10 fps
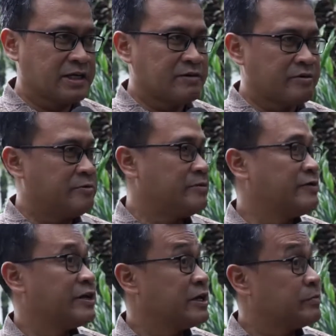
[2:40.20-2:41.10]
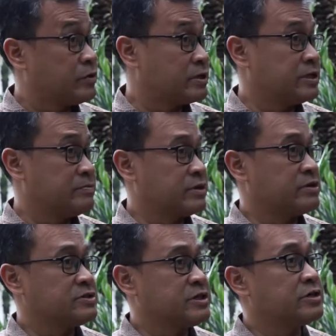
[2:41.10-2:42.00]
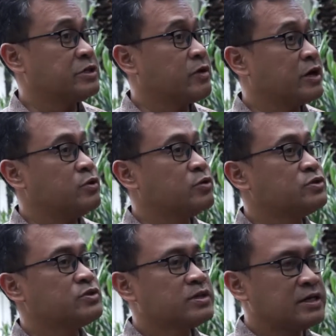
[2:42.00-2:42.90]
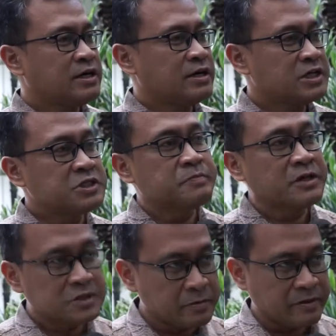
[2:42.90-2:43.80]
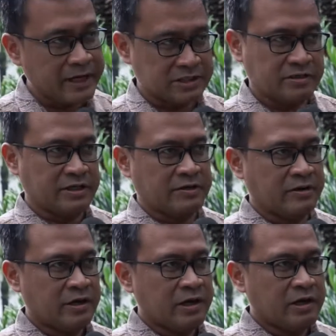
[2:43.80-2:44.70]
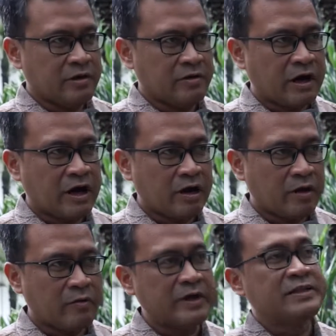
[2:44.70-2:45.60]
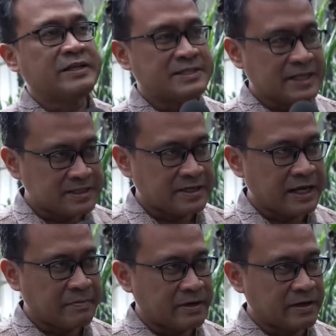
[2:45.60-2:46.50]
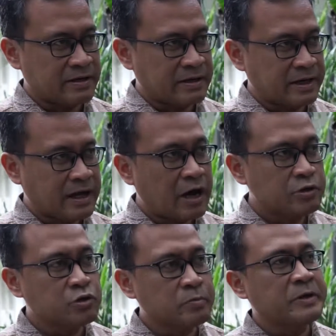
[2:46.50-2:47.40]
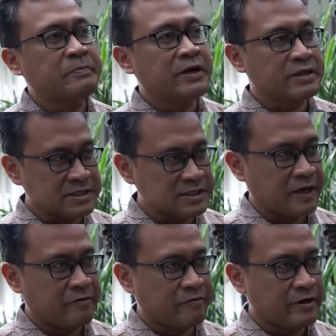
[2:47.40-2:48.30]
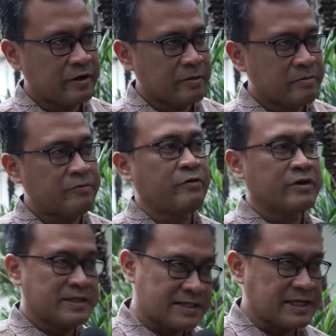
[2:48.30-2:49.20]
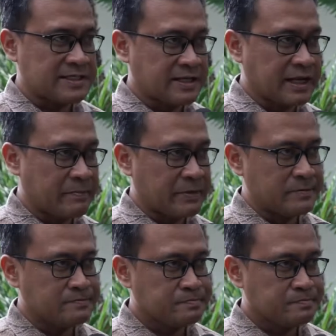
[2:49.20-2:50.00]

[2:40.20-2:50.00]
will be very important because they're the one who's responsible actually how when the disaster happen and how to prepare themselves before the disaster happen.